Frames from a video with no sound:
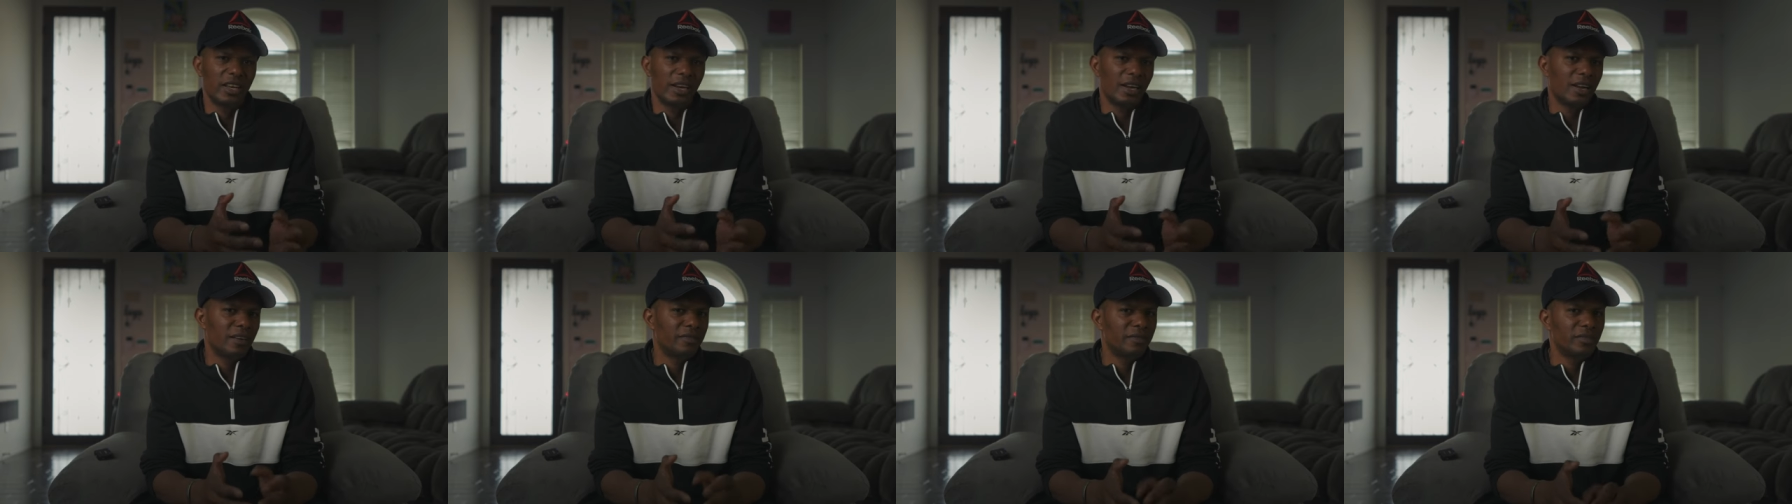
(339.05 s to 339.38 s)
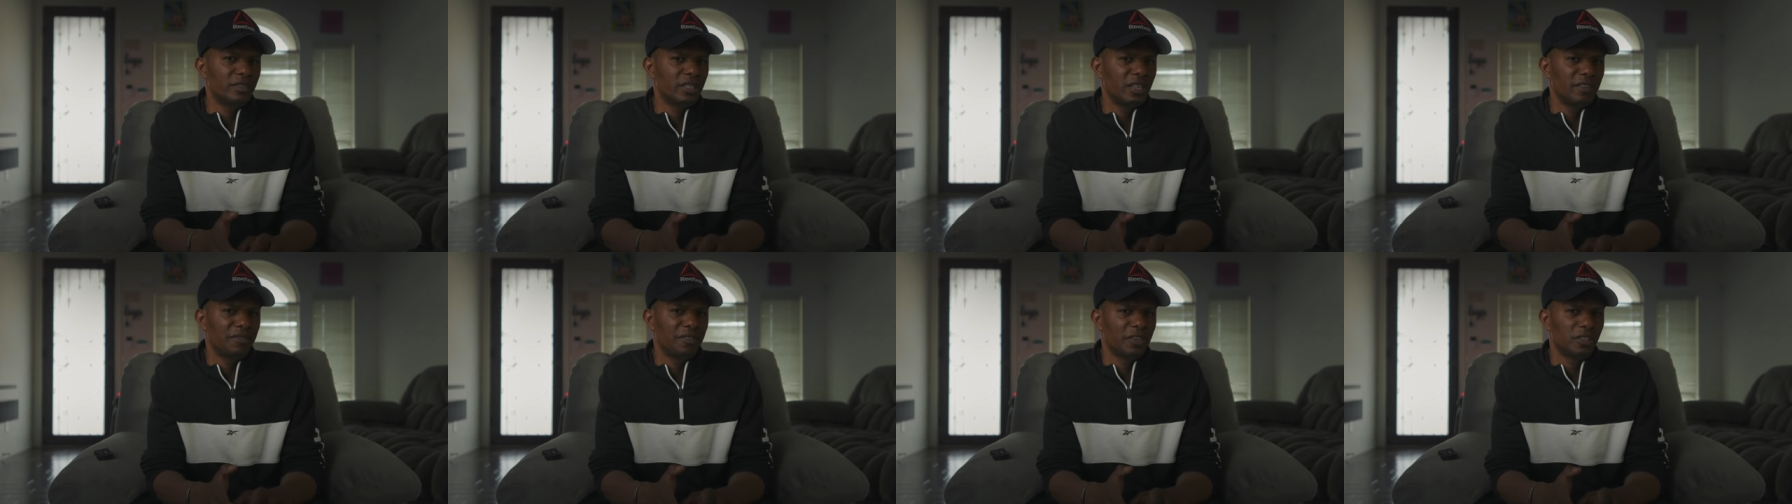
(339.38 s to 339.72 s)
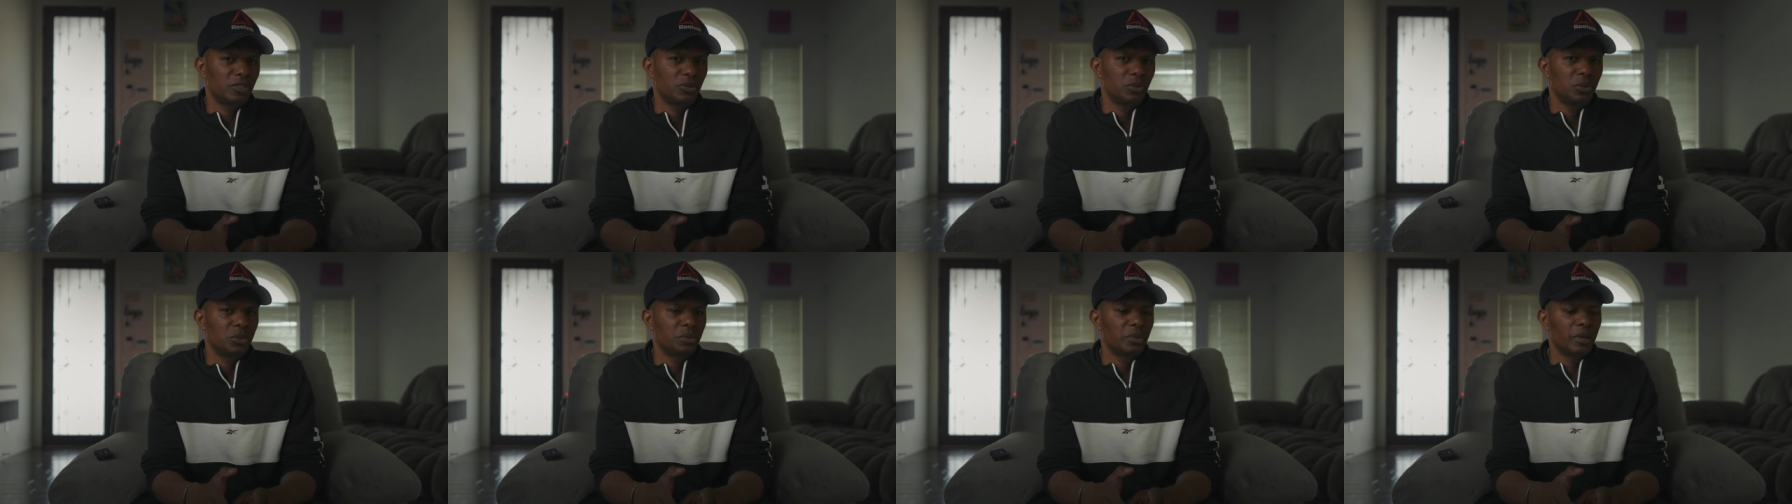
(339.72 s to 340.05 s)
i have on the
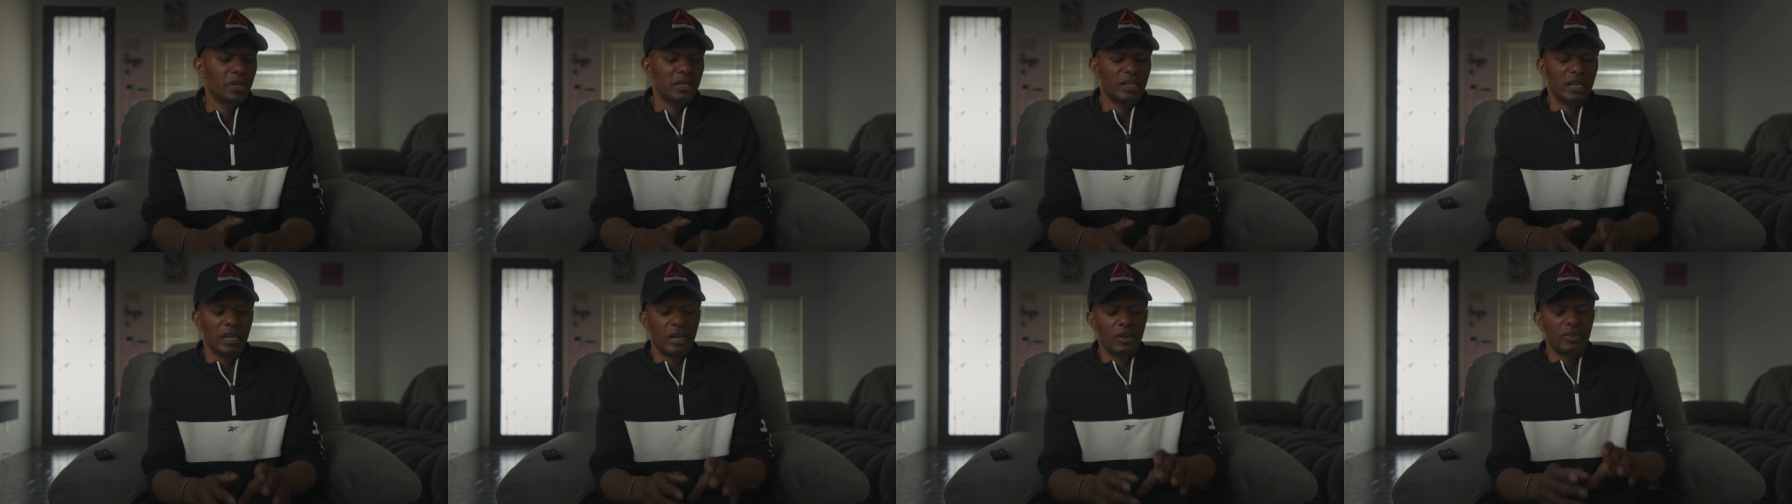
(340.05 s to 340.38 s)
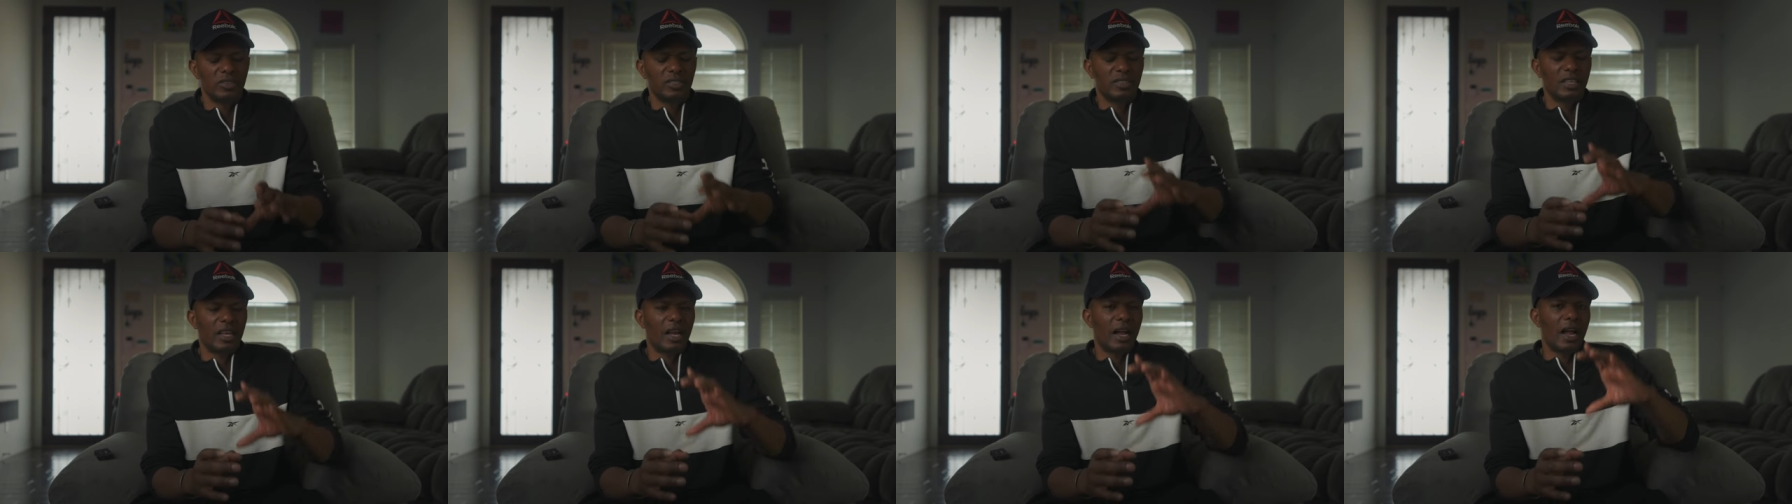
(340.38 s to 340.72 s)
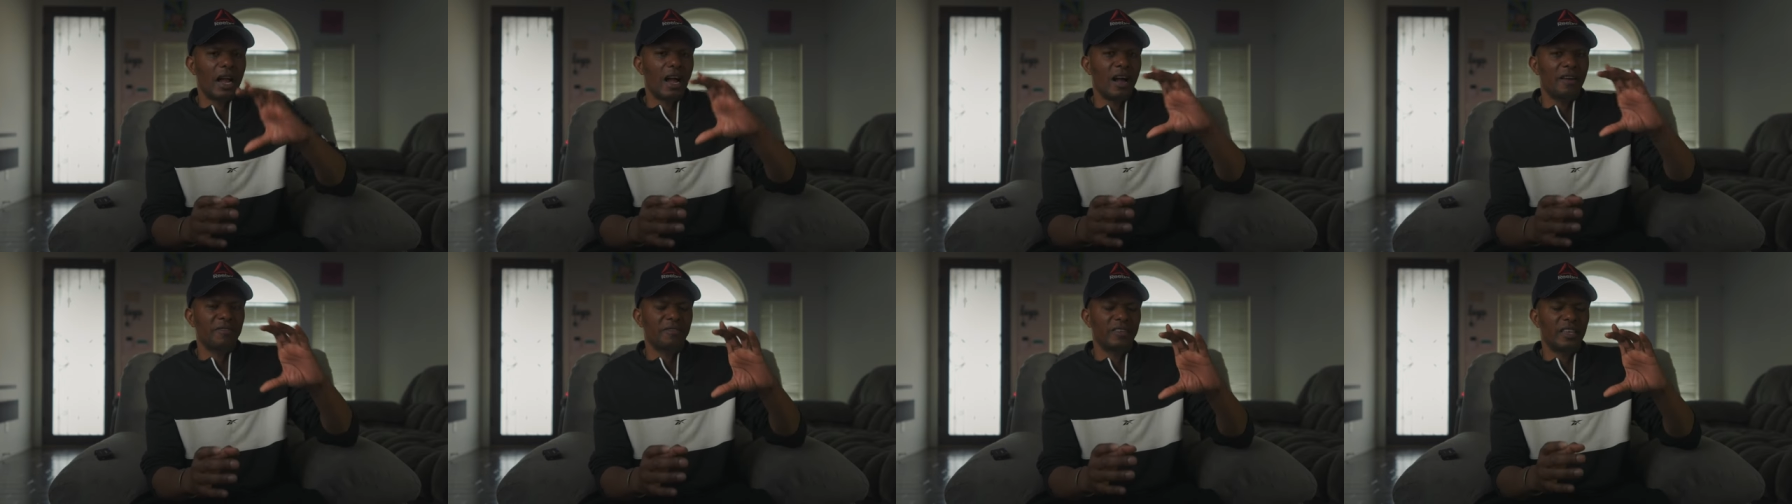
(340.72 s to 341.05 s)
fx2 right now is that
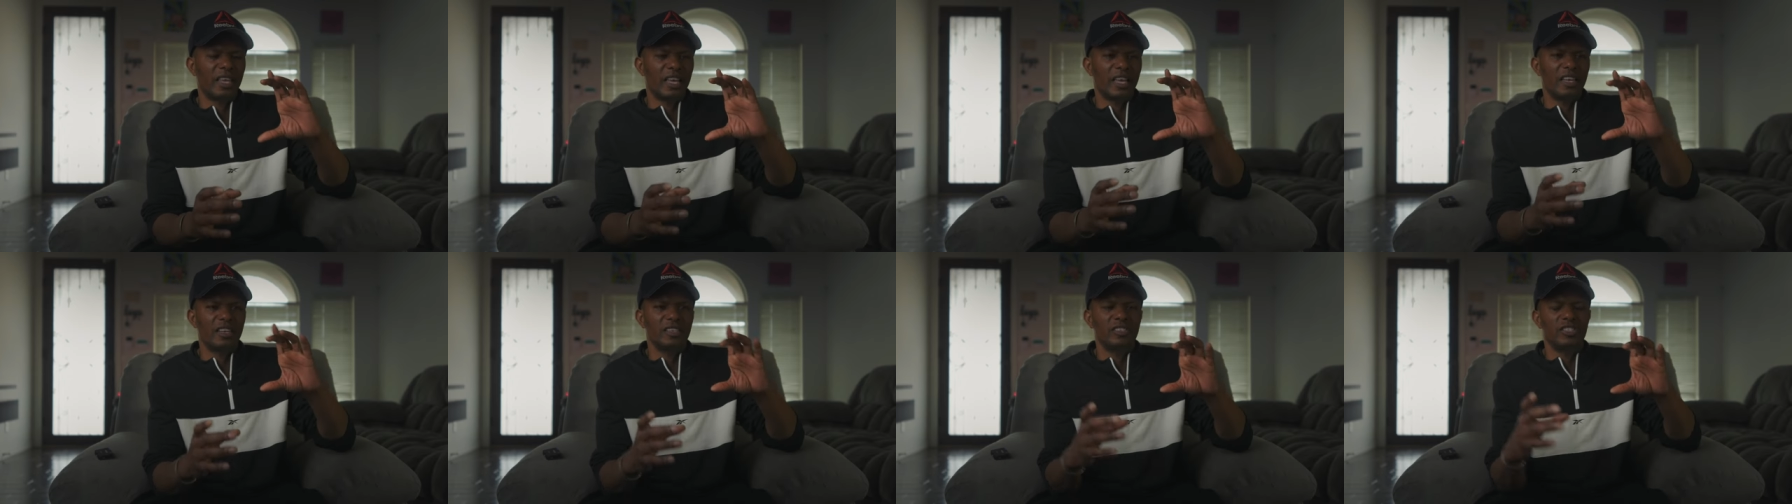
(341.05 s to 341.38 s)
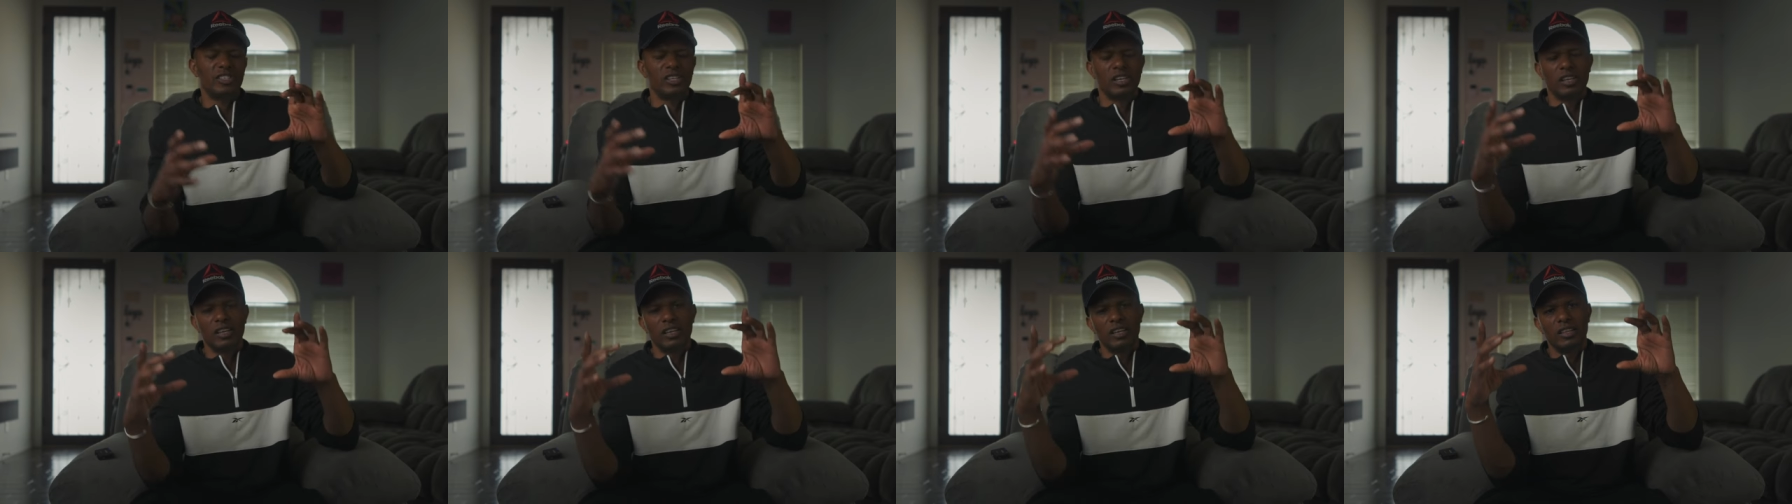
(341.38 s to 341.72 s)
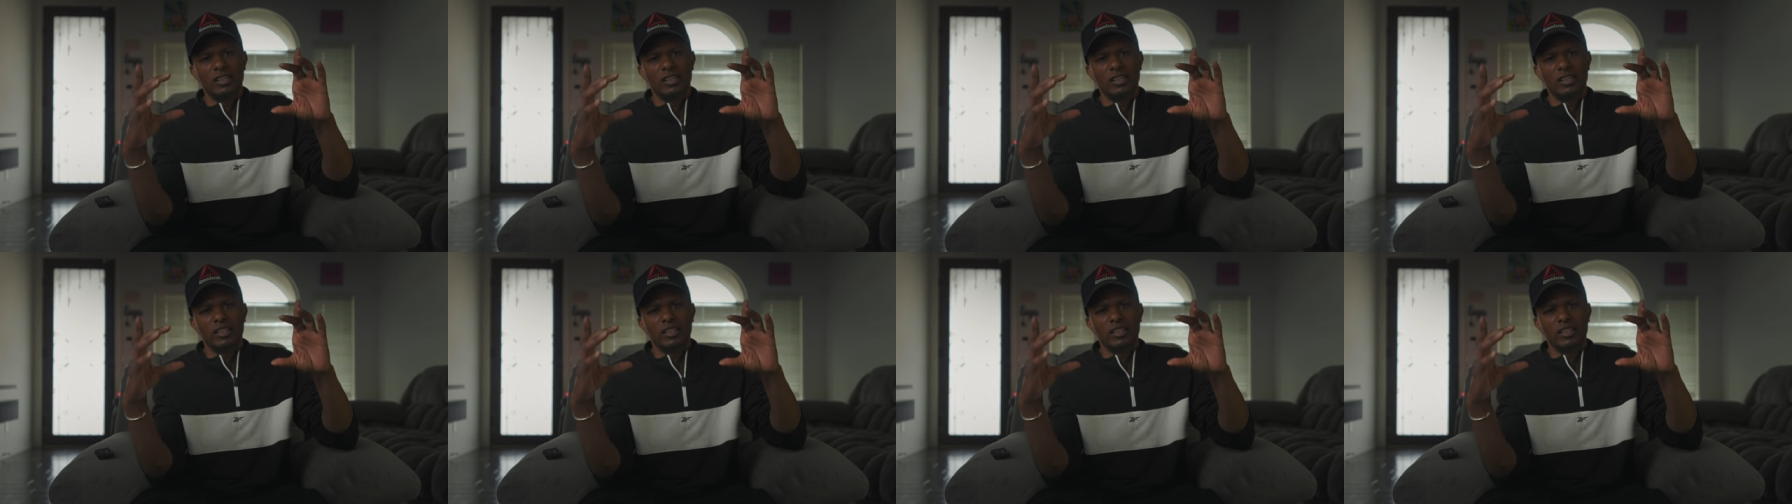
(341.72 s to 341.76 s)
half cage